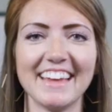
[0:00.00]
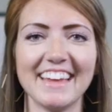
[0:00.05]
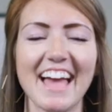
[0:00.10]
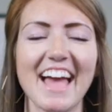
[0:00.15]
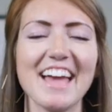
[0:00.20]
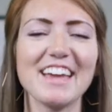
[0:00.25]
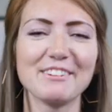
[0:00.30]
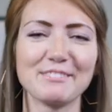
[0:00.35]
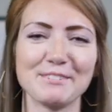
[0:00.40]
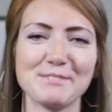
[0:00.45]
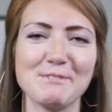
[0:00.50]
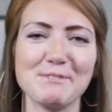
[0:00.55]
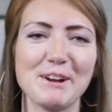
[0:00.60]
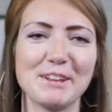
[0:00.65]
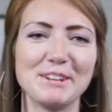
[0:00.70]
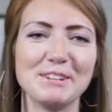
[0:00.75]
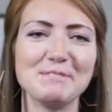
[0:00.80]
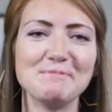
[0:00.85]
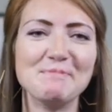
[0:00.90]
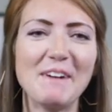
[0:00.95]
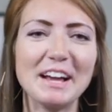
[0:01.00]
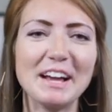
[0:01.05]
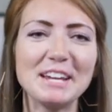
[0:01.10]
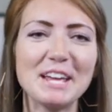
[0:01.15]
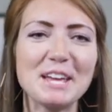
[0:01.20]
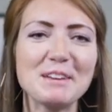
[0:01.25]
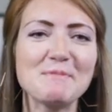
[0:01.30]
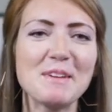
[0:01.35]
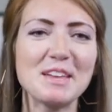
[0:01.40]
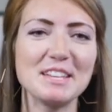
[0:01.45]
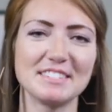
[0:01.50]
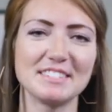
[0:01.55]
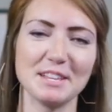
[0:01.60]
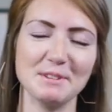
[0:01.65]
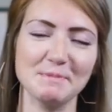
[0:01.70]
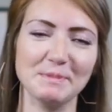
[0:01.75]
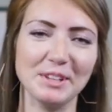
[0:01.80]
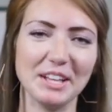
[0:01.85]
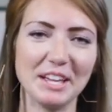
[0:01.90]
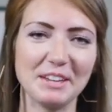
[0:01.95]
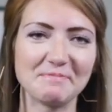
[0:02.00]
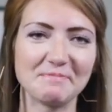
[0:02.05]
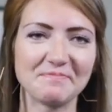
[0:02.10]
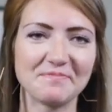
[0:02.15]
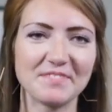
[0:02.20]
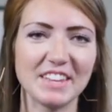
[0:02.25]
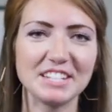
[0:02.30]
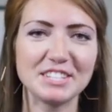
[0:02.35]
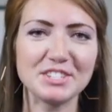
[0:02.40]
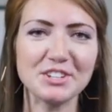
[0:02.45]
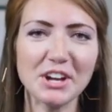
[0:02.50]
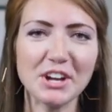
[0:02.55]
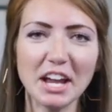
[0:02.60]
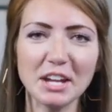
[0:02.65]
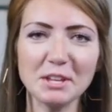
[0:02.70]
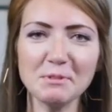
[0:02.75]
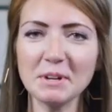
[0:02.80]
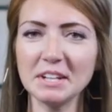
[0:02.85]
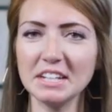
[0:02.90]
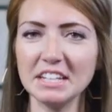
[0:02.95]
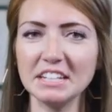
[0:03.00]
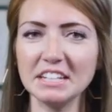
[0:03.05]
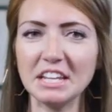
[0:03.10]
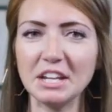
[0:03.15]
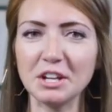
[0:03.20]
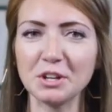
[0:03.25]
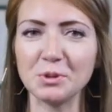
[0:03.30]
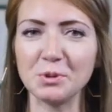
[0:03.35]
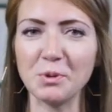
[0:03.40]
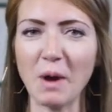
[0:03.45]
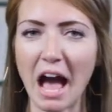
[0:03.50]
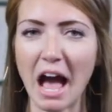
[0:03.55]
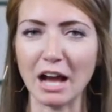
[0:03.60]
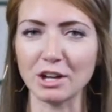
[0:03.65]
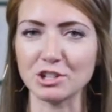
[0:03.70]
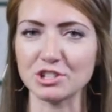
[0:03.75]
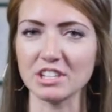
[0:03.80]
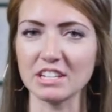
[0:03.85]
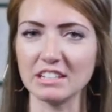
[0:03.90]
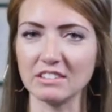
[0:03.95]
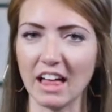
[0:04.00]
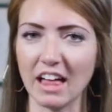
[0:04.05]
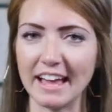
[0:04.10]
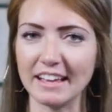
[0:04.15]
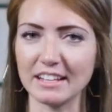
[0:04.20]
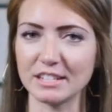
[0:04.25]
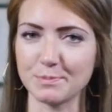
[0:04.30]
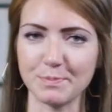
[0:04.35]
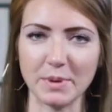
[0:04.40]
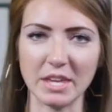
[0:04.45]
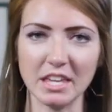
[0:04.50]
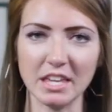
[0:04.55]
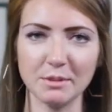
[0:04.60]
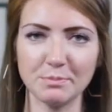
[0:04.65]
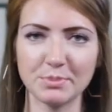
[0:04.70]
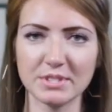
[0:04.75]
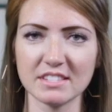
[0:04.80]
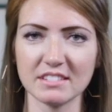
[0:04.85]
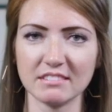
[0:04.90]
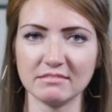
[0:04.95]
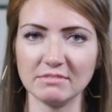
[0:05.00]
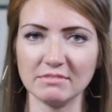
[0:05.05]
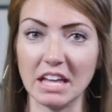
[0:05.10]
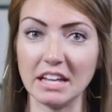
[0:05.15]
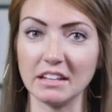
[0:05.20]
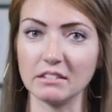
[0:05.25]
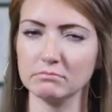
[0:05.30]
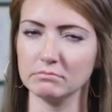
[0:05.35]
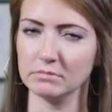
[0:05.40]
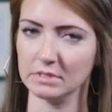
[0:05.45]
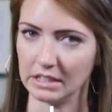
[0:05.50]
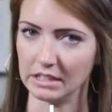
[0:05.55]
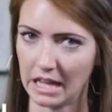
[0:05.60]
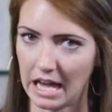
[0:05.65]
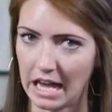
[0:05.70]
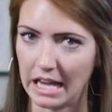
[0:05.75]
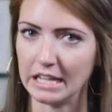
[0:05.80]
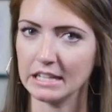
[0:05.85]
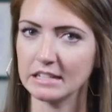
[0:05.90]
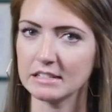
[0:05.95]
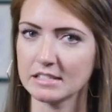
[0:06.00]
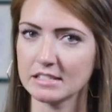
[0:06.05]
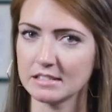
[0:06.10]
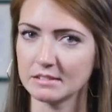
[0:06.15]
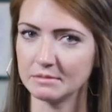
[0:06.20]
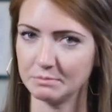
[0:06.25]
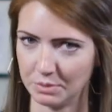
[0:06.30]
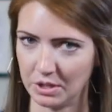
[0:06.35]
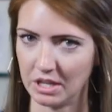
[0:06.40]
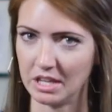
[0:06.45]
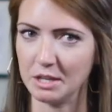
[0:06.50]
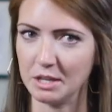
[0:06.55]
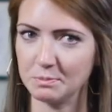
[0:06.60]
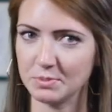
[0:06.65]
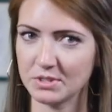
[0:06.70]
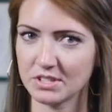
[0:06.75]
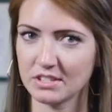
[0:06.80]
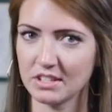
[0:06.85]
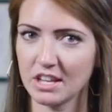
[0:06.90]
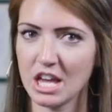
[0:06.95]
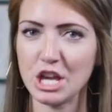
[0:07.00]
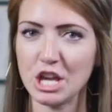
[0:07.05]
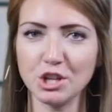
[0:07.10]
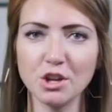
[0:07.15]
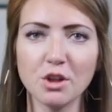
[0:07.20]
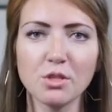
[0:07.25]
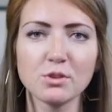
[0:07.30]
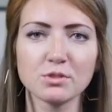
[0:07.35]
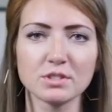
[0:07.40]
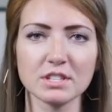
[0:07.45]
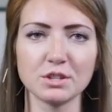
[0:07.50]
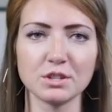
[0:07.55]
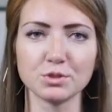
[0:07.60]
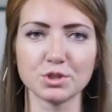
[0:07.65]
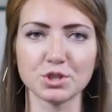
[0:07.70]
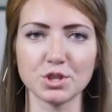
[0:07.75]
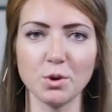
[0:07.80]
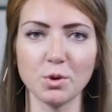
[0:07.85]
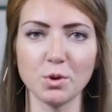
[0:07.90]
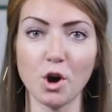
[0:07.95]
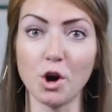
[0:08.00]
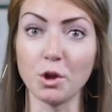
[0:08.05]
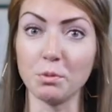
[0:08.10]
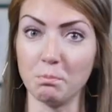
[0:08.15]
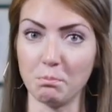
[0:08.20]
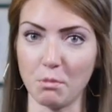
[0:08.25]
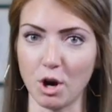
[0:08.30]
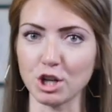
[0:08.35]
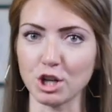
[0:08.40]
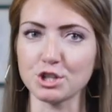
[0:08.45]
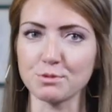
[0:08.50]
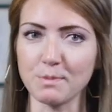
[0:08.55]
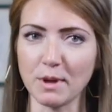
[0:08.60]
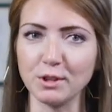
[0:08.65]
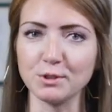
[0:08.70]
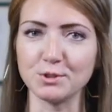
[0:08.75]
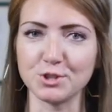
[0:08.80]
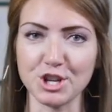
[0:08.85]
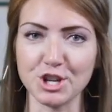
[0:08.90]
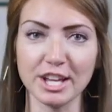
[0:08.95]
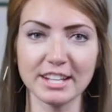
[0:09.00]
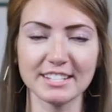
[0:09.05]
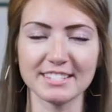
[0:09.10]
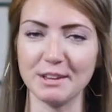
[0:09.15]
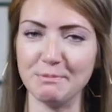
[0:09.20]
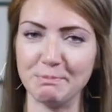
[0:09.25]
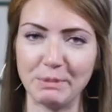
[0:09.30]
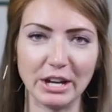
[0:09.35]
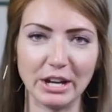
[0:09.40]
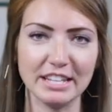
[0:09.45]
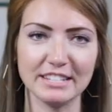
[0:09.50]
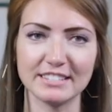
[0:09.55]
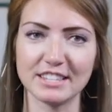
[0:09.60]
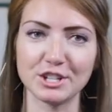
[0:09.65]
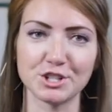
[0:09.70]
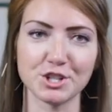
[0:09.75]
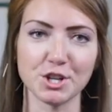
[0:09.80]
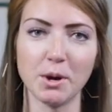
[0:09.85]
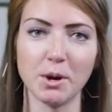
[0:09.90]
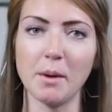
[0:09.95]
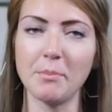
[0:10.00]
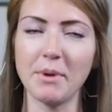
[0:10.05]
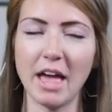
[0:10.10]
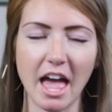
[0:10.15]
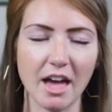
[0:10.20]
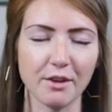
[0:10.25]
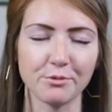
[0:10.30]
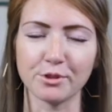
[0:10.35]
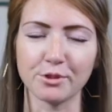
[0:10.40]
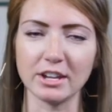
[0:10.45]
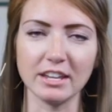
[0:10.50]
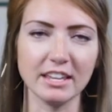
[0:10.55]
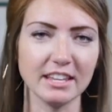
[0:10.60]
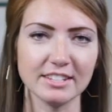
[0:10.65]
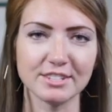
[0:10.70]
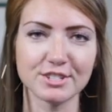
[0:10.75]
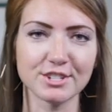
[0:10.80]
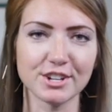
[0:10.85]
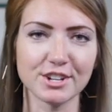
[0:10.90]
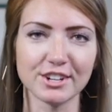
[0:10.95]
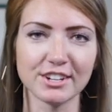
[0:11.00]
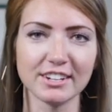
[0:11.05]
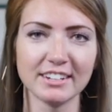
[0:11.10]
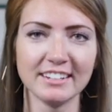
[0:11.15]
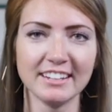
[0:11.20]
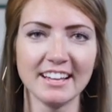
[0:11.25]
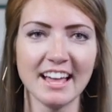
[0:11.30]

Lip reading: Hey everyone, my name is Emily. Is there anyone in here who actually likes Peeps? Likes Peeps? You know those little so-called marshmallow chicks and bunnies that show up every Easter?